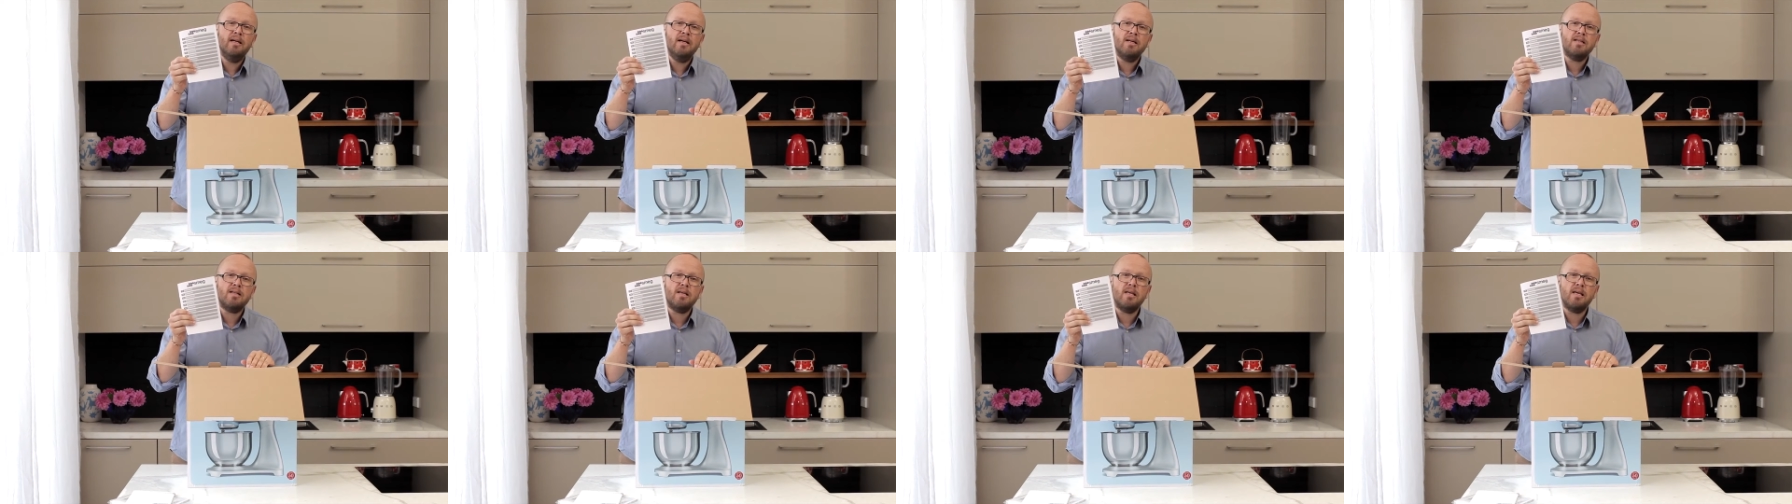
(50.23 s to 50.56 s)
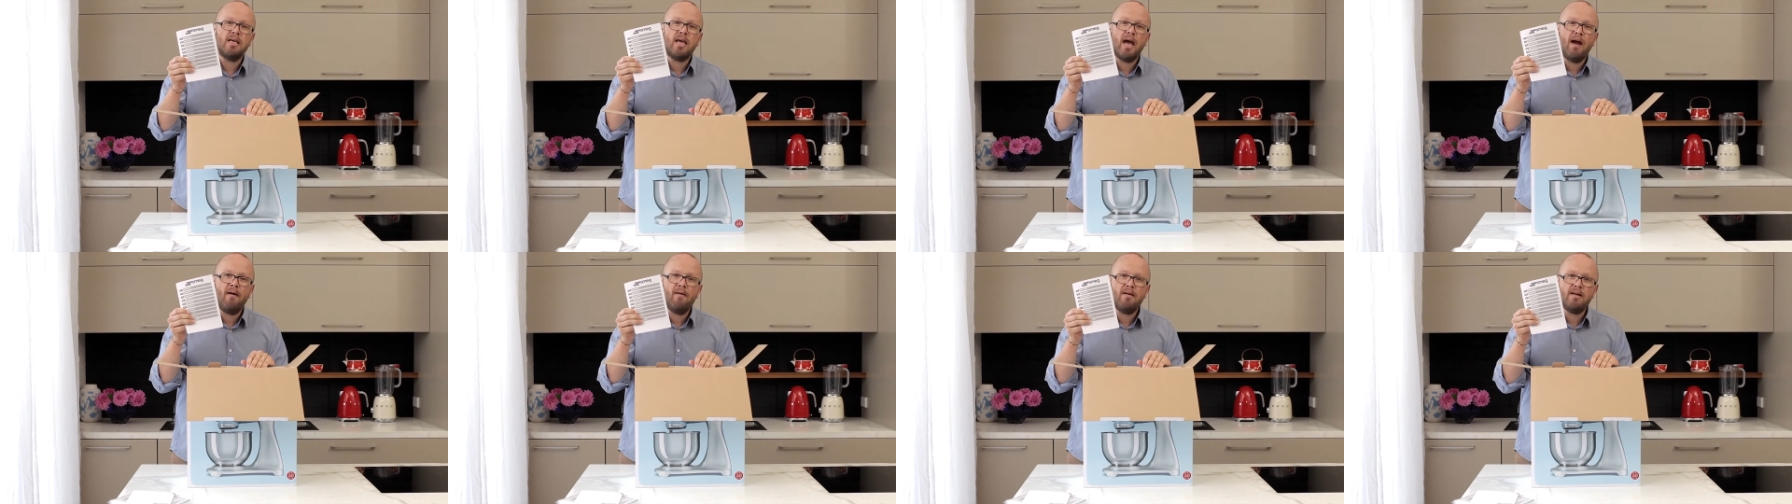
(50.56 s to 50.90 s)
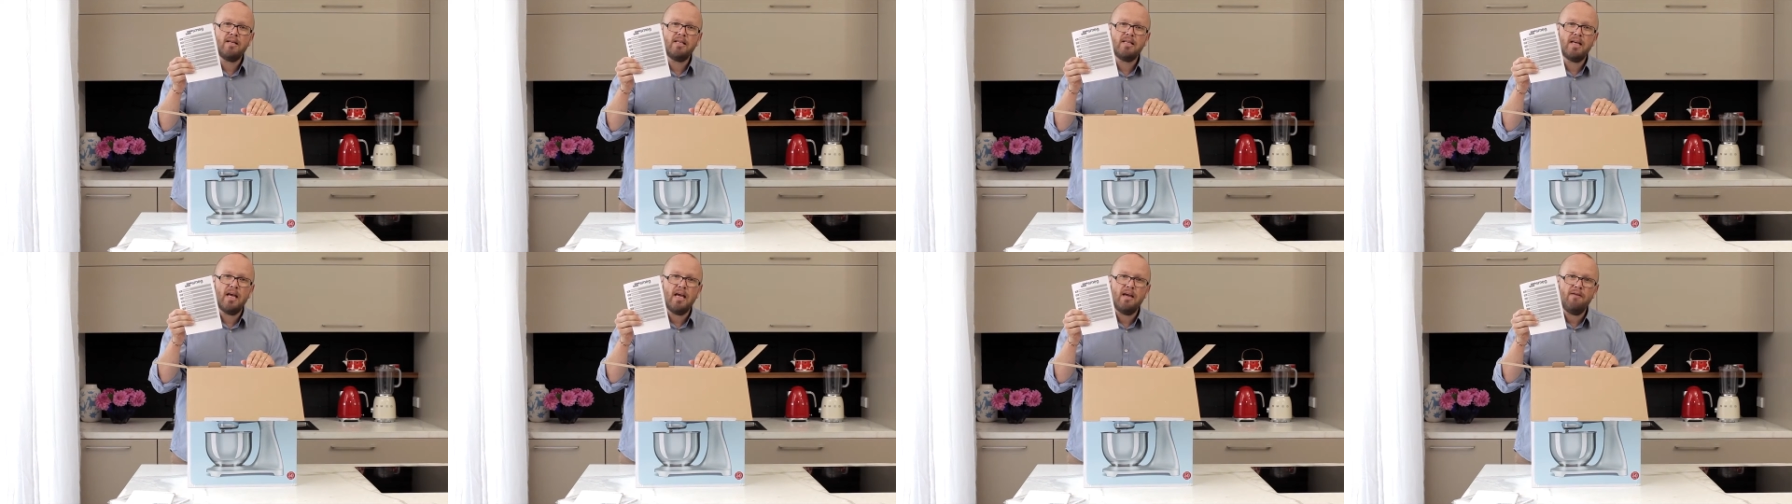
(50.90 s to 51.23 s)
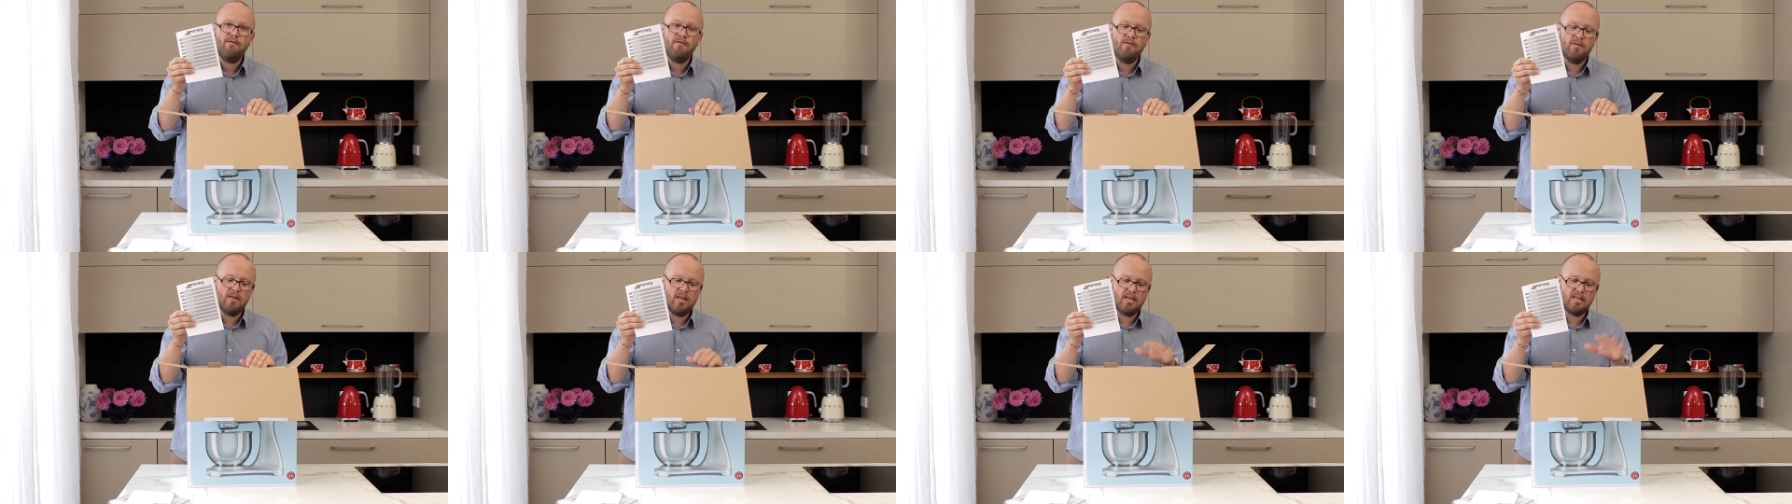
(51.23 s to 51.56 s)
So the guarantee
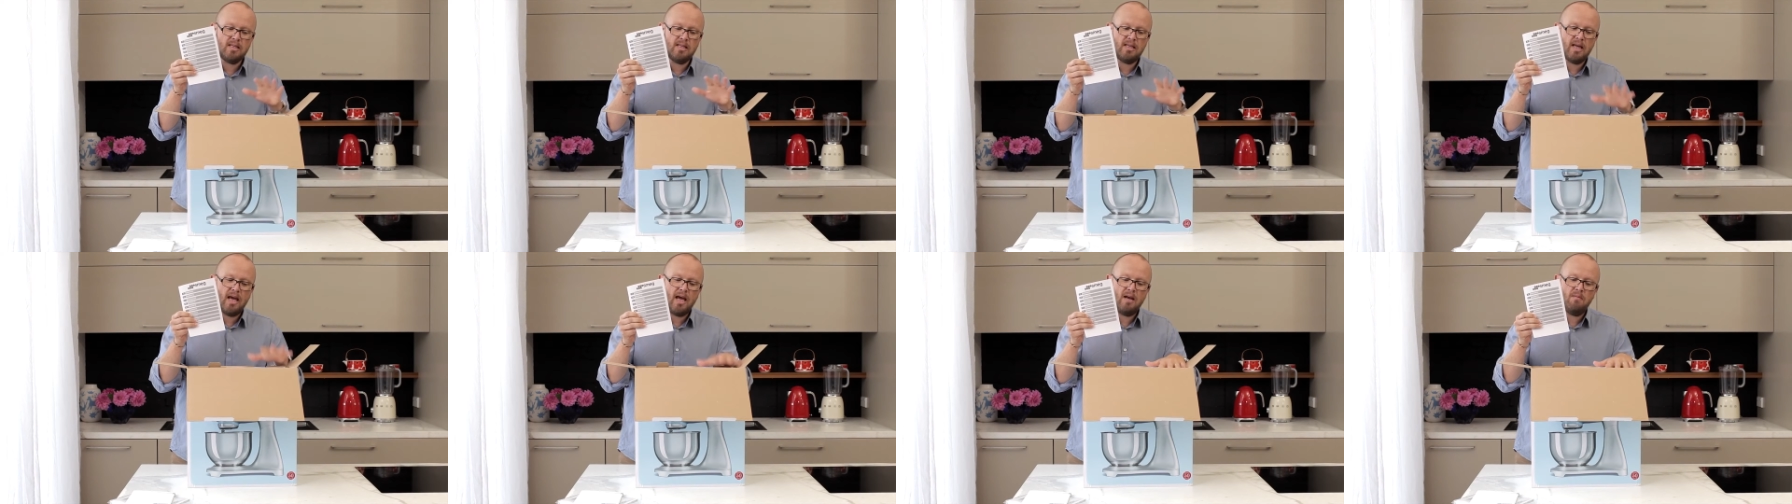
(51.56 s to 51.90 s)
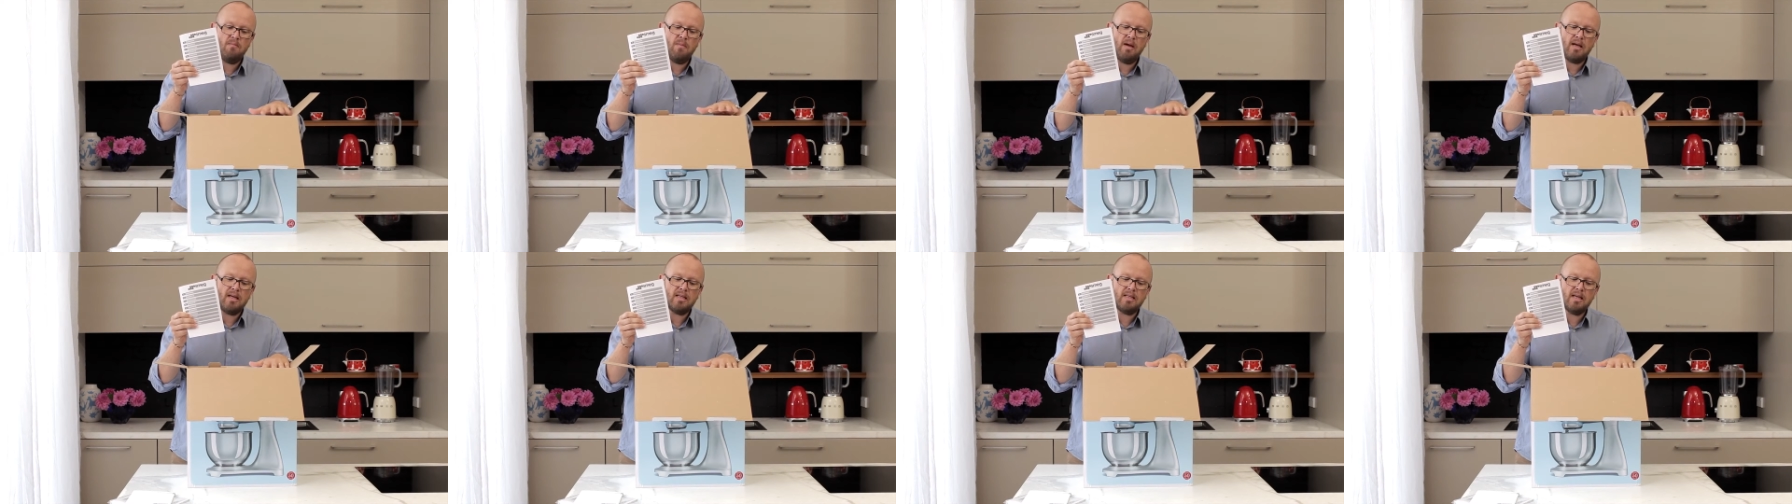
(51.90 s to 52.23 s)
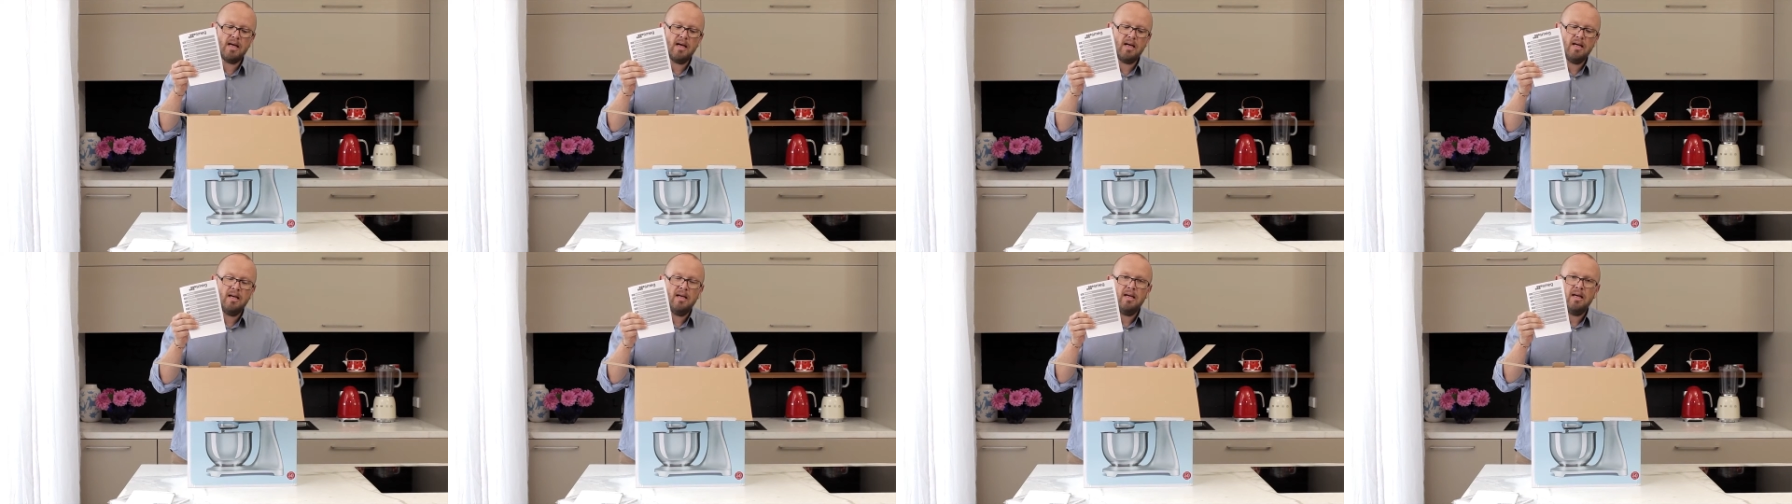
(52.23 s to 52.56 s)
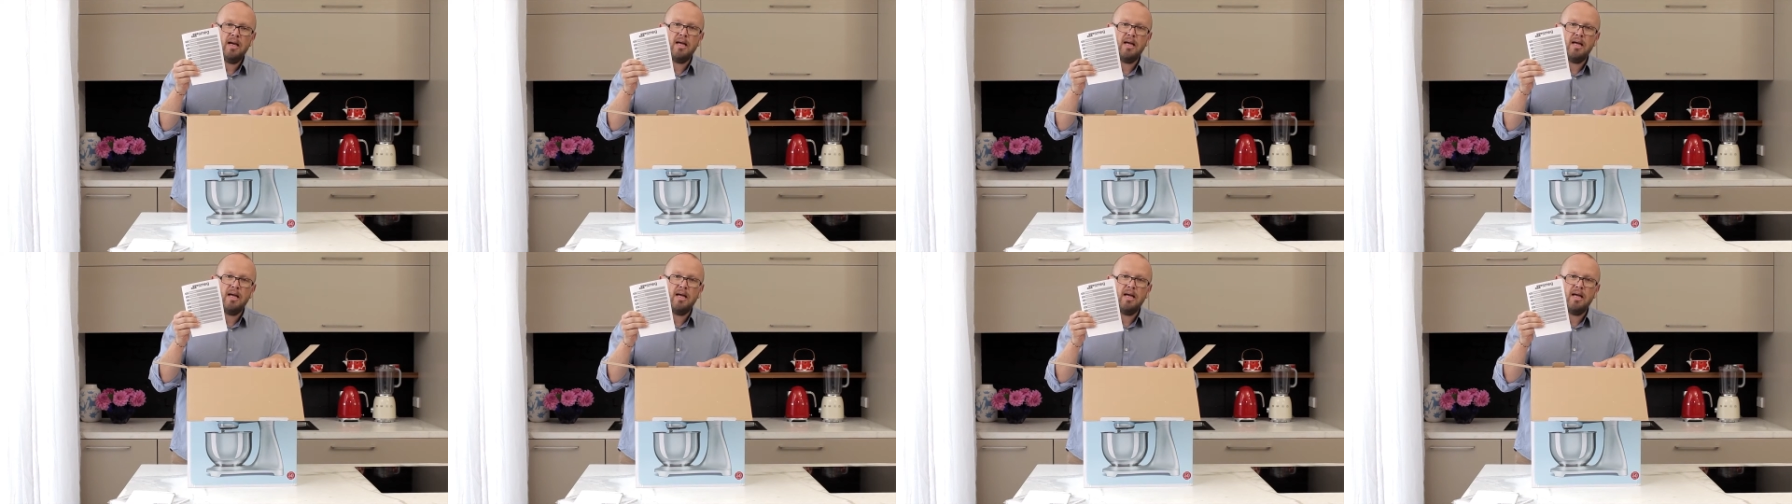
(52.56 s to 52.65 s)
for this stand mixer